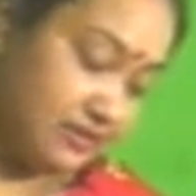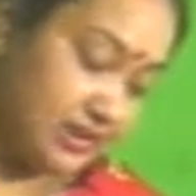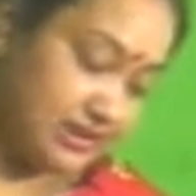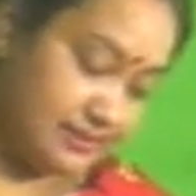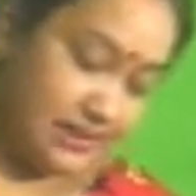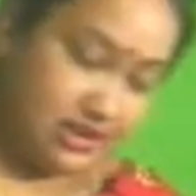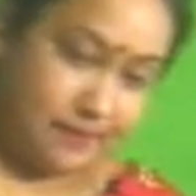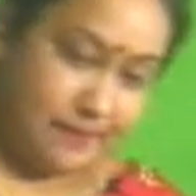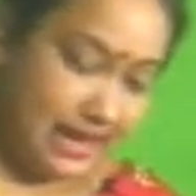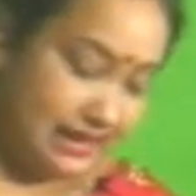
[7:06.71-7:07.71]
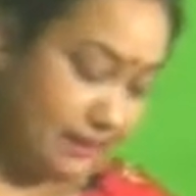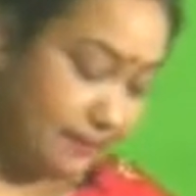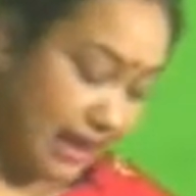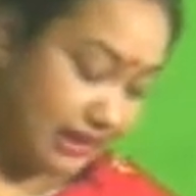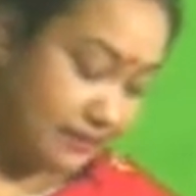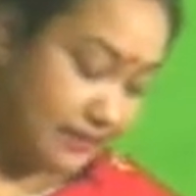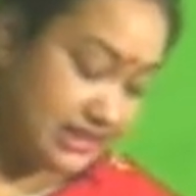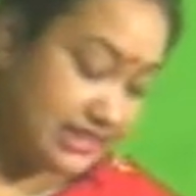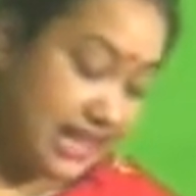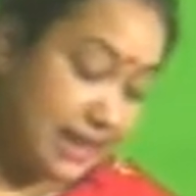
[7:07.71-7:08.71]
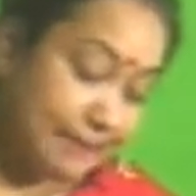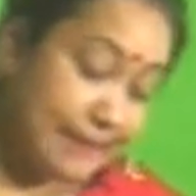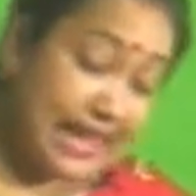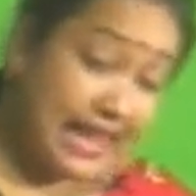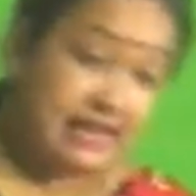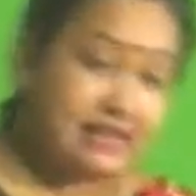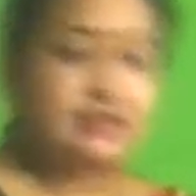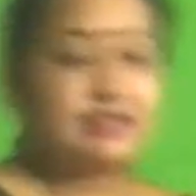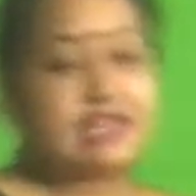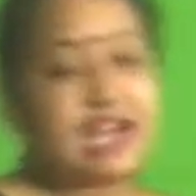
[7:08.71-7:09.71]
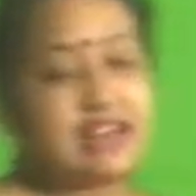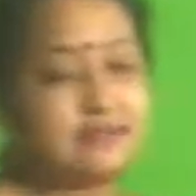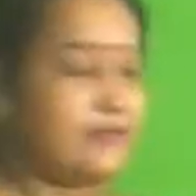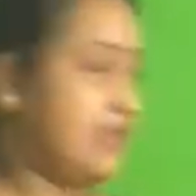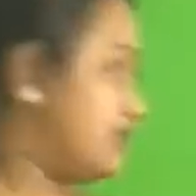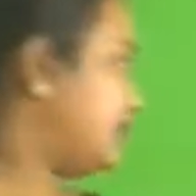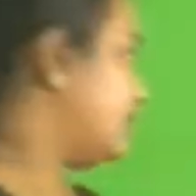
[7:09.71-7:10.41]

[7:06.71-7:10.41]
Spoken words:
What is the meaning of pallor? Pallor means pale, dull face.